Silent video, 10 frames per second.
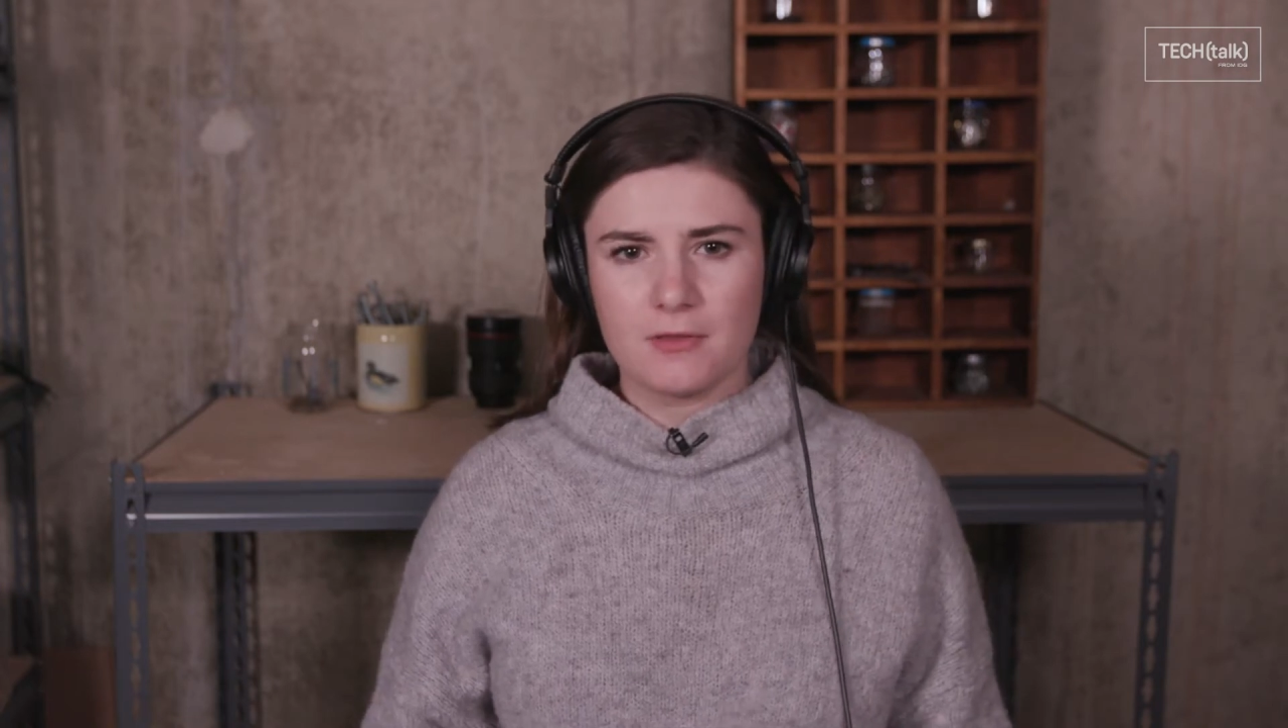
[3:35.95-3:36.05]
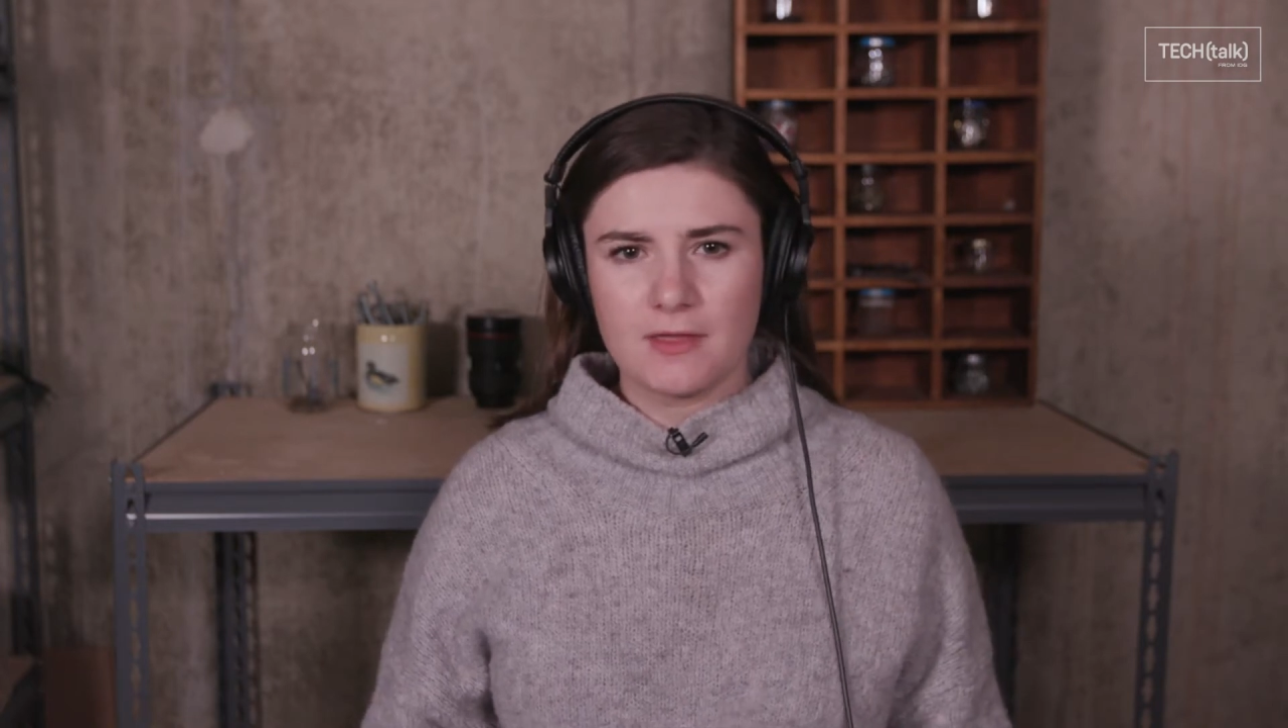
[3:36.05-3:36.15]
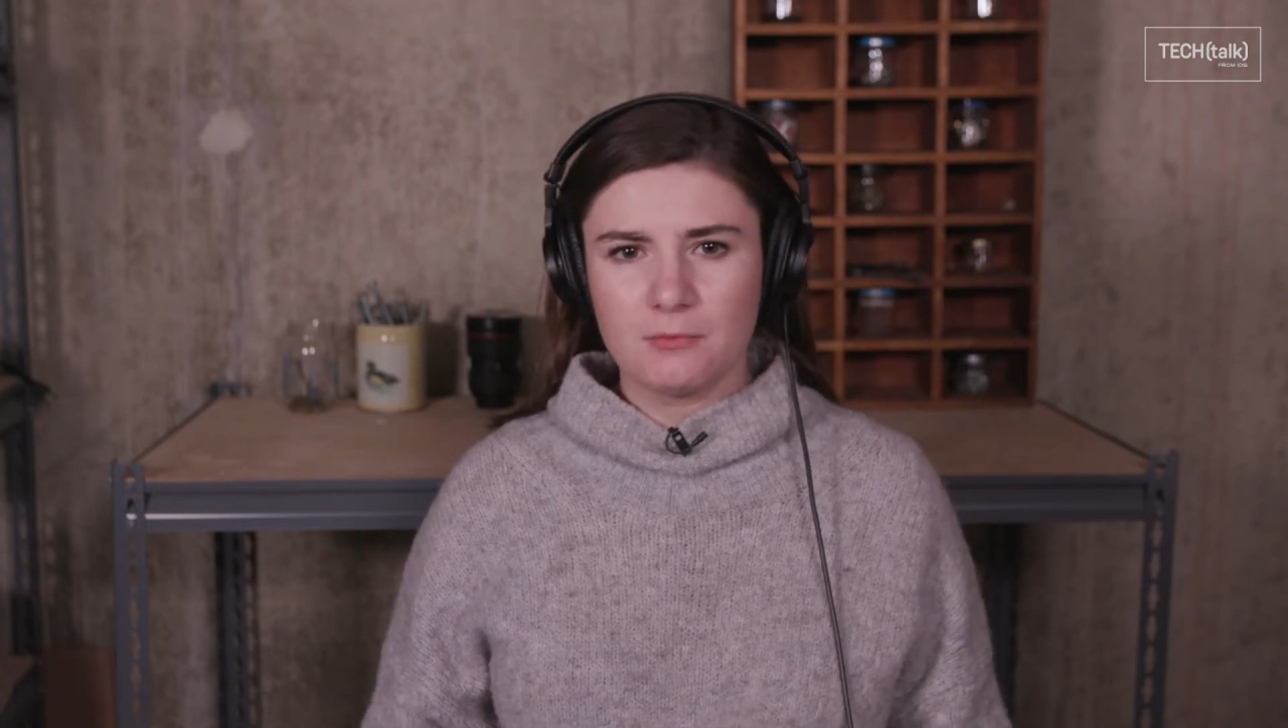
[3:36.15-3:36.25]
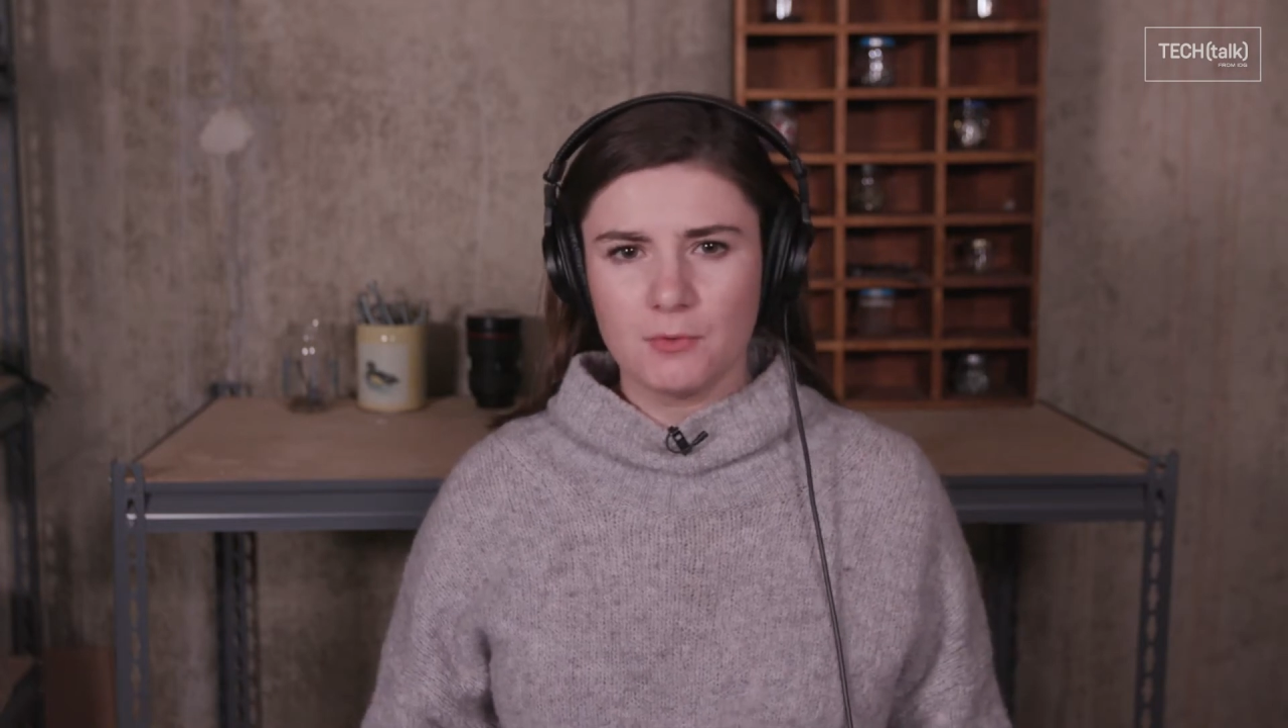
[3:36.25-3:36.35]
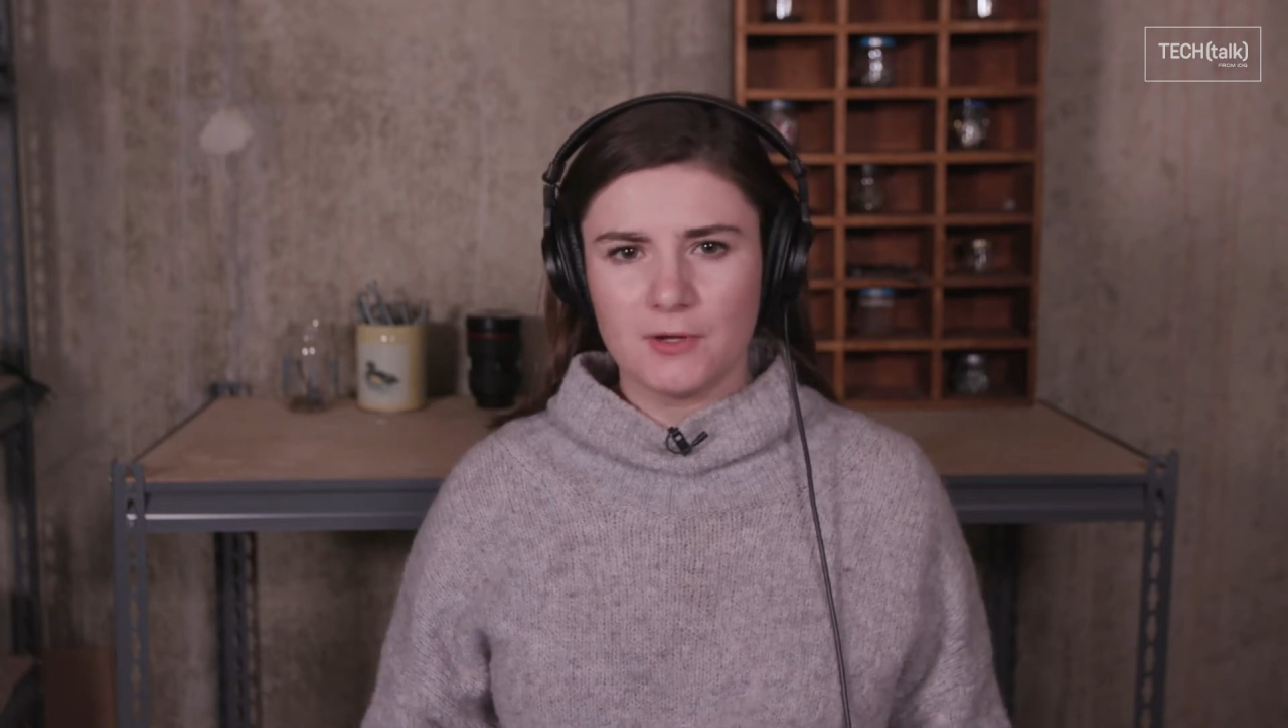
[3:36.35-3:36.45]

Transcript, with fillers: and they were